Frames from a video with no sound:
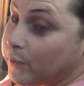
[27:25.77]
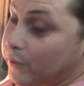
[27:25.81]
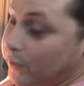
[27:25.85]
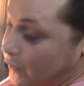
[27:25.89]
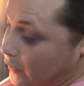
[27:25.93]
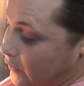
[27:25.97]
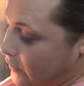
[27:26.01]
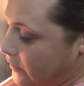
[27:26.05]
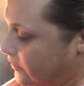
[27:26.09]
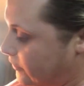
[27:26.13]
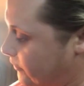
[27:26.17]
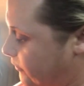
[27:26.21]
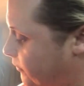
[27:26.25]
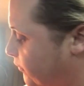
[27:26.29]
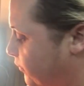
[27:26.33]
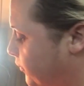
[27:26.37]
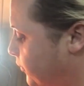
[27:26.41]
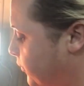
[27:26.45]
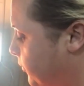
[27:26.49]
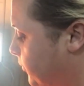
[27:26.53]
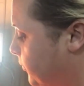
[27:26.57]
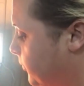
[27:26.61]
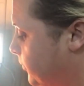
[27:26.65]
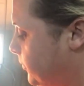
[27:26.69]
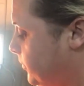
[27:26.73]
what you're looking
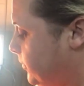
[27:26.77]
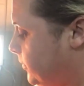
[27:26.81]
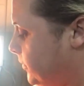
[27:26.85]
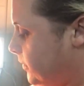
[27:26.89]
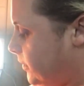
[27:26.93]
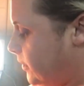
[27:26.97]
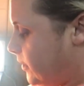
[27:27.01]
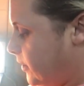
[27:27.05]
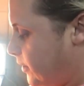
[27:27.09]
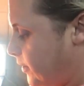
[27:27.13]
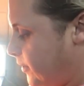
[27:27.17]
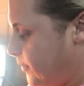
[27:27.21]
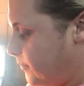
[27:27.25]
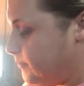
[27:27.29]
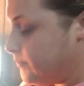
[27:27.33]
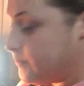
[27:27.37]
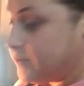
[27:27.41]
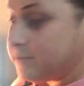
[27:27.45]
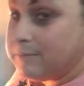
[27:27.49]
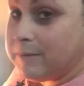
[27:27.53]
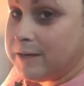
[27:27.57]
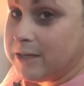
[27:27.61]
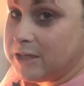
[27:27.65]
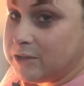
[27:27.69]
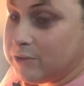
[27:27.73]
for,
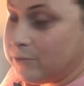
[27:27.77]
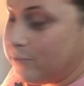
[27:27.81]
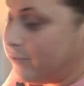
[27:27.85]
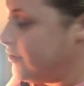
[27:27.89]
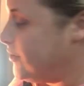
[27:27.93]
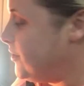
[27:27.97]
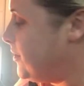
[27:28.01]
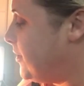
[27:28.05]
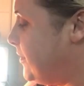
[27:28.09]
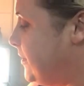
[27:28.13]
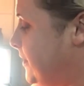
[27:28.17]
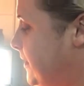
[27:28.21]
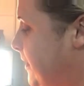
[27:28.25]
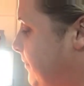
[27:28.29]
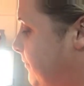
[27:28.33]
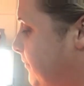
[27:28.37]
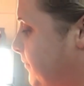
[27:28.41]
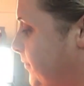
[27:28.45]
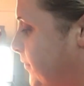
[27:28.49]
to make sure you don't get